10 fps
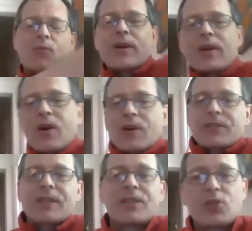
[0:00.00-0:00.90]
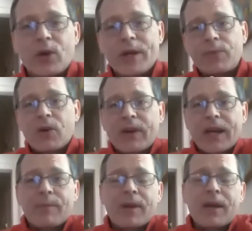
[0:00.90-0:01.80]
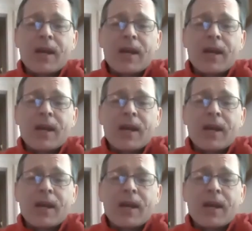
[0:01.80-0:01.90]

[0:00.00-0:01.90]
one and all to this joint program.